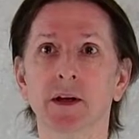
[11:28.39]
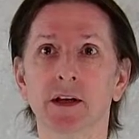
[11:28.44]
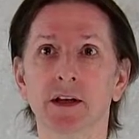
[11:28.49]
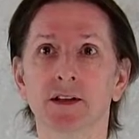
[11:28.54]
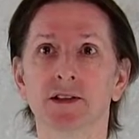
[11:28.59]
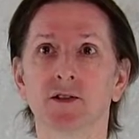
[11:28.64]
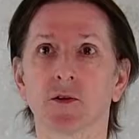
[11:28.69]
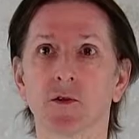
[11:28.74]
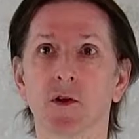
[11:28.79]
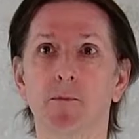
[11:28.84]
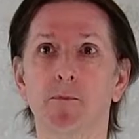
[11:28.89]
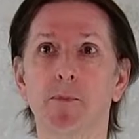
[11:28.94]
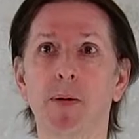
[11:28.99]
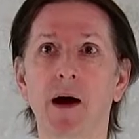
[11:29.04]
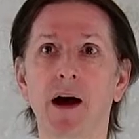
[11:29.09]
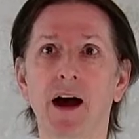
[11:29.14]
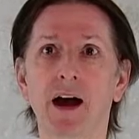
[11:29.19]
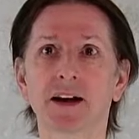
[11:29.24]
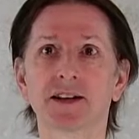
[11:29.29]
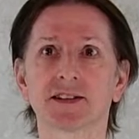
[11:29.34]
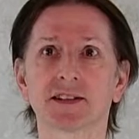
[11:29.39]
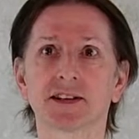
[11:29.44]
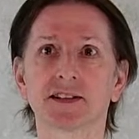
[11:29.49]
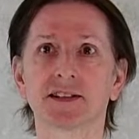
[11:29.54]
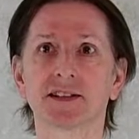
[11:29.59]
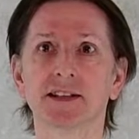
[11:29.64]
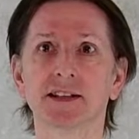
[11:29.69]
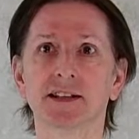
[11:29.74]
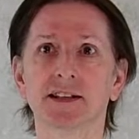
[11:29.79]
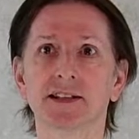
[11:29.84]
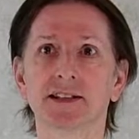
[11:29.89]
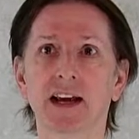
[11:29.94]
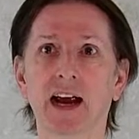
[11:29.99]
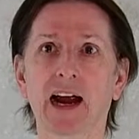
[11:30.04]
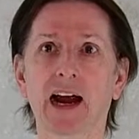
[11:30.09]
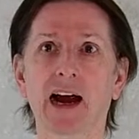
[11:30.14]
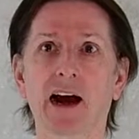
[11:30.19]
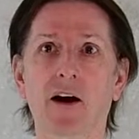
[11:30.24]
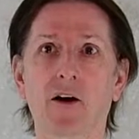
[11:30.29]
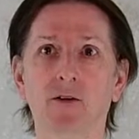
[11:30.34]
So the box extends
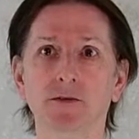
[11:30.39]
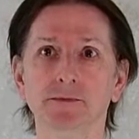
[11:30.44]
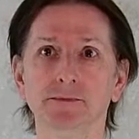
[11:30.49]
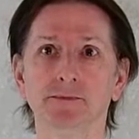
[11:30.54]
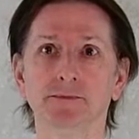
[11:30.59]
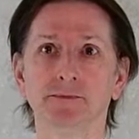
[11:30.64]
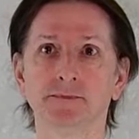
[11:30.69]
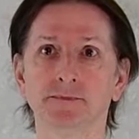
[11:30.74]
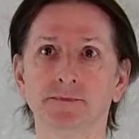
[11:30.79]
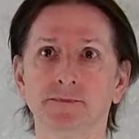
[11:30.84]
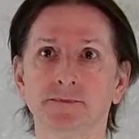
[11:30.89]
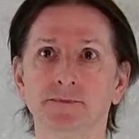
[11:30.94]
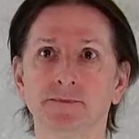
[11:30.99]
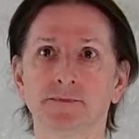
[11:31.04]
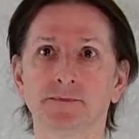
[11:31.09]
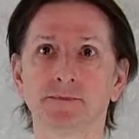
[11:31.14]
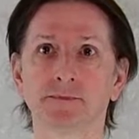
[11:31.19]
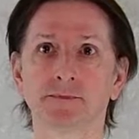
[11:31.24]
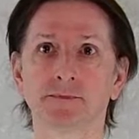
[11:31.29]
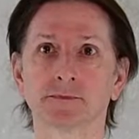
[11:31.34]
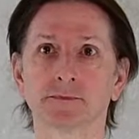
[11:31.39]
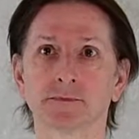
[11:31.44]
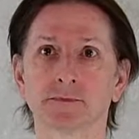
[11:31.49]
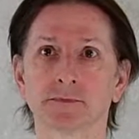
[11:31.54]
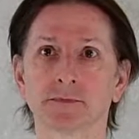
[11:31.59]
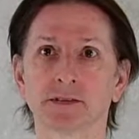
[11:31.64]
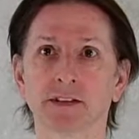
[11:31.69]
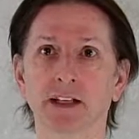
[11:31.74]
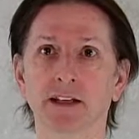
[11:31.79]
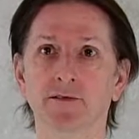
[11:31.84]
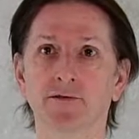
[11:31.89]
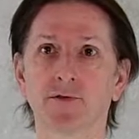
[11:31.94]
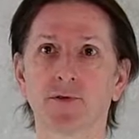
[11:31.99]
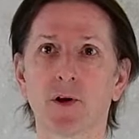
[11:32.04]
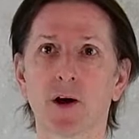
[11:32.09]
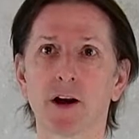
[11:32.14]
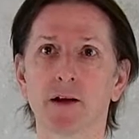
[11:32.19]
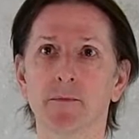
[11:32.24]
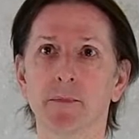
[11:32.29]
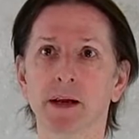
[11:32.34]
out in
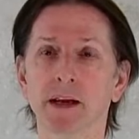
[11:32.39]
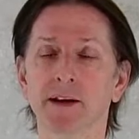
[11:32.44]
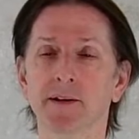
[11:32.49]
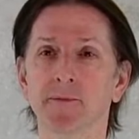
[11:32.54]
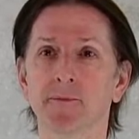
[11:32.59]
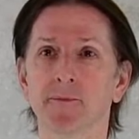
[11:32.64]
front of me.